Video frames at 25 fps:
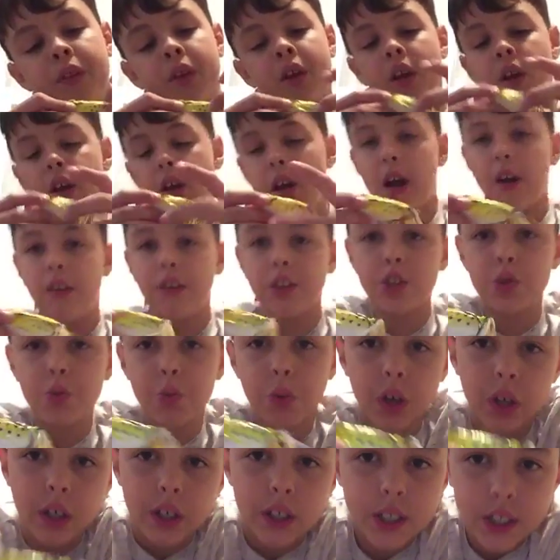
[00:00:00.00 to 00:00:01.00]
how this
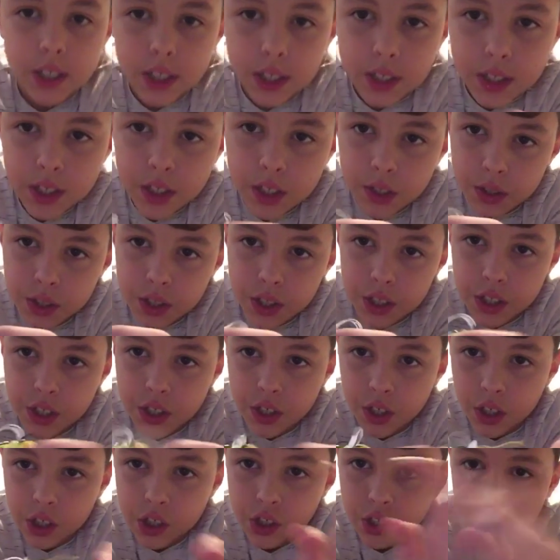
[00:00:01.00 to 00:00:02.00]
works is you see these
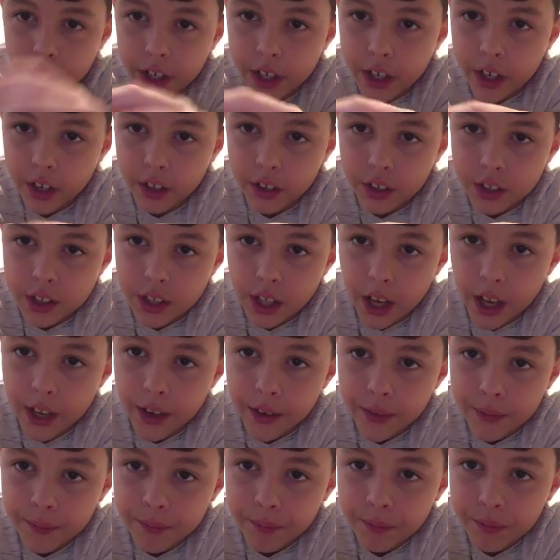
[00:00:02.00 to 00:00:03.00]
hooks right here on the side,
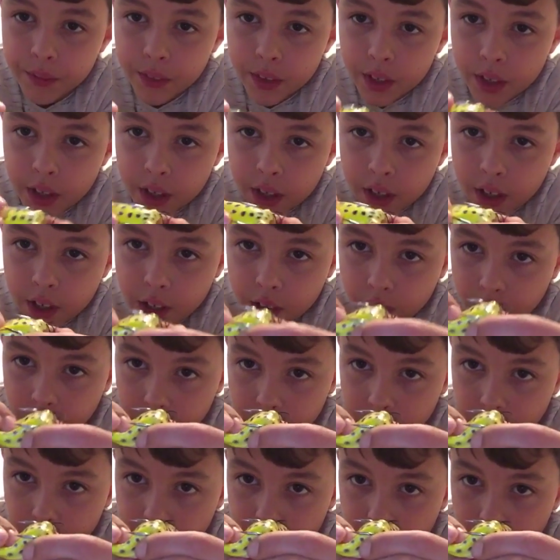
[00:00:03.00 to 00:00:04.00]

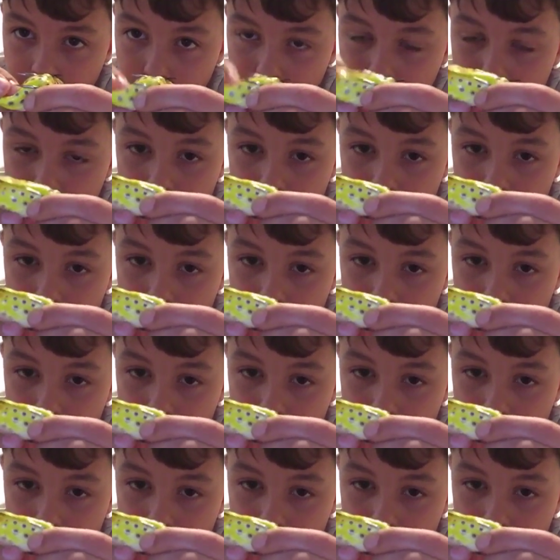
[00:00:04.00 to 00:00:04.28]
right there.